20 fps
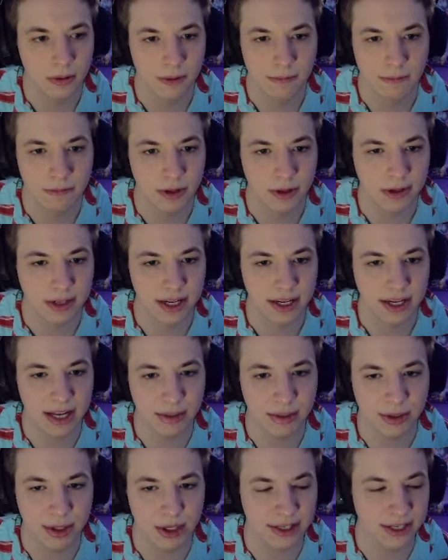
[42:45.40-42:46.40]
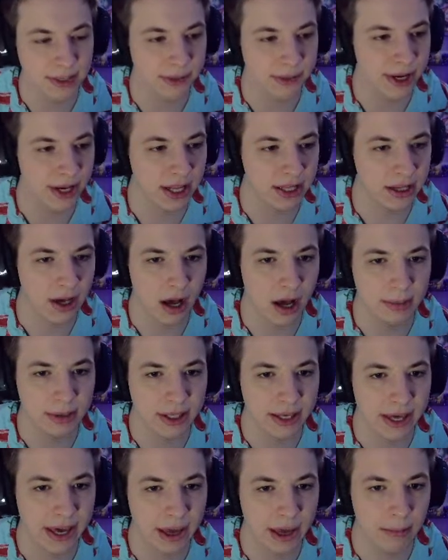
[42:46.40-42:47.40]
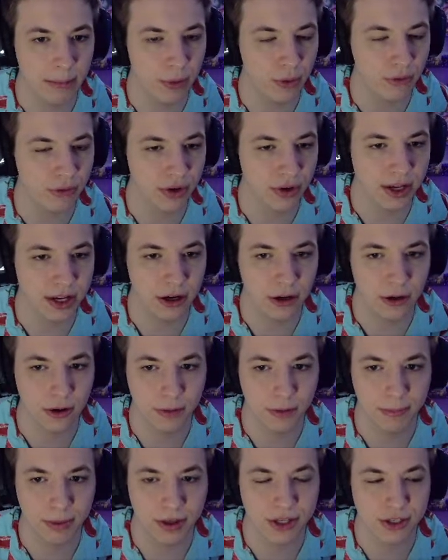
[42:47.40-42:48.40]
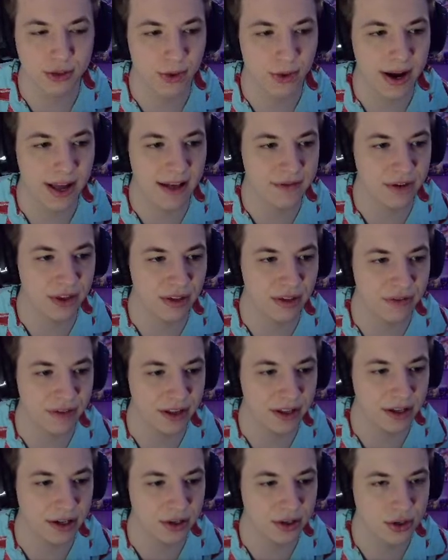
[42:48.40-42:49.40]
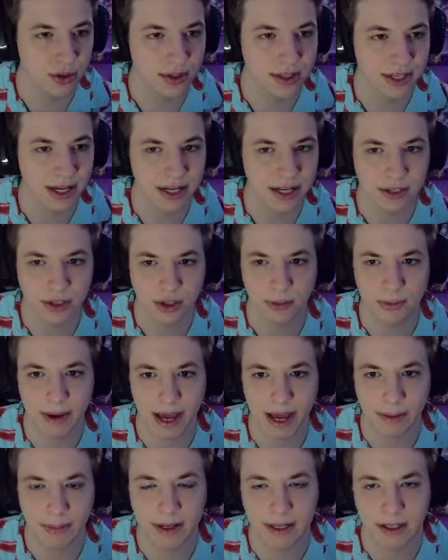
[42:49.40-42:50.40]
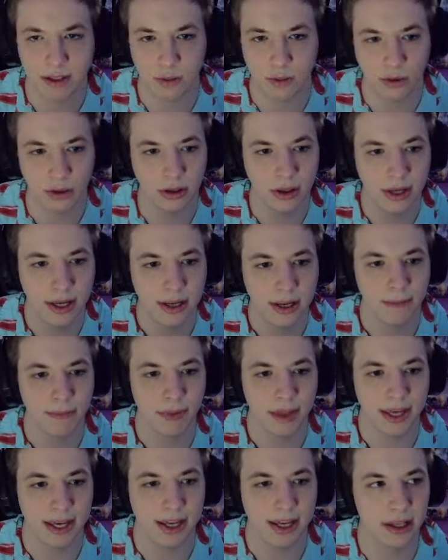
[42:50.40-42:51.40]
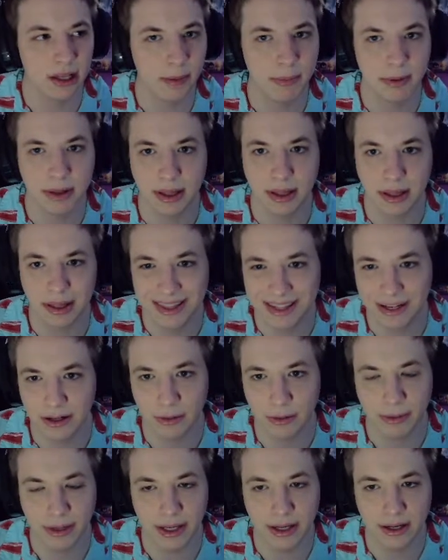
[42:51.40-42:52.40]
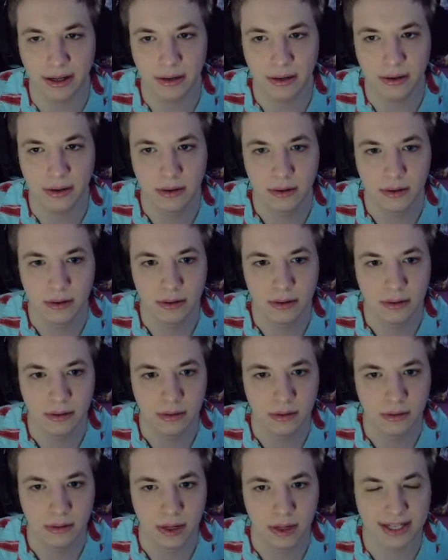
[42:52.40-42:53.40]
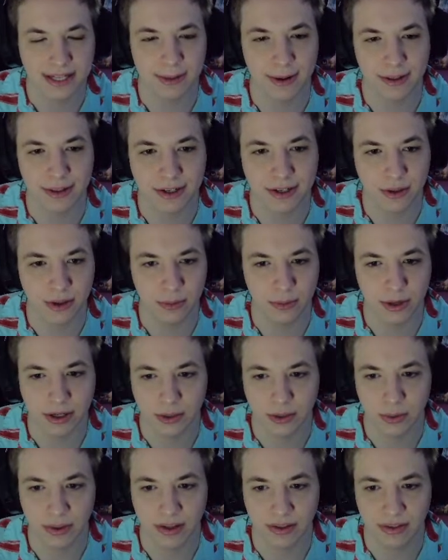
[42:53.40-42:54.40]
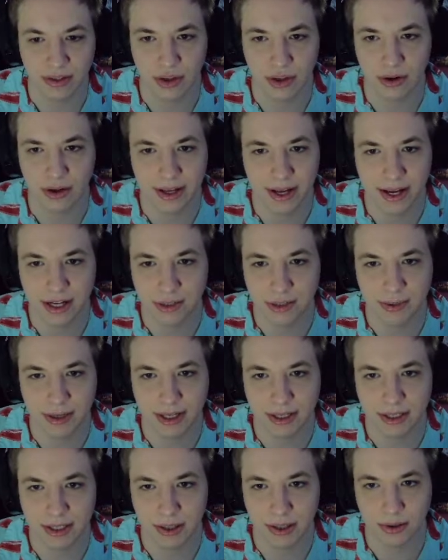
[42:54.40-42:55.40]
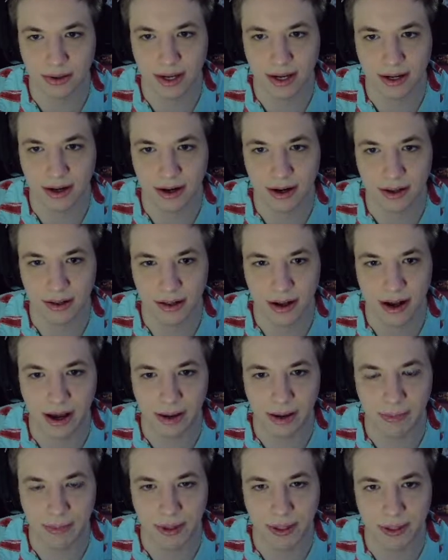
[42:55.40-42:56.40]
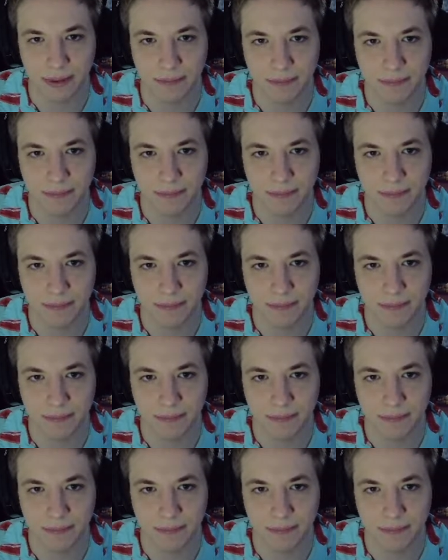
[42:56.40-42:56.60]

they're taking damage here. I guess we got a goblin camp over here, but it's right after the village, so it's not too bad because we'll heal up a little bit. Except I think it's only, what, 20, 30 HP, so yeah, not a lot, but...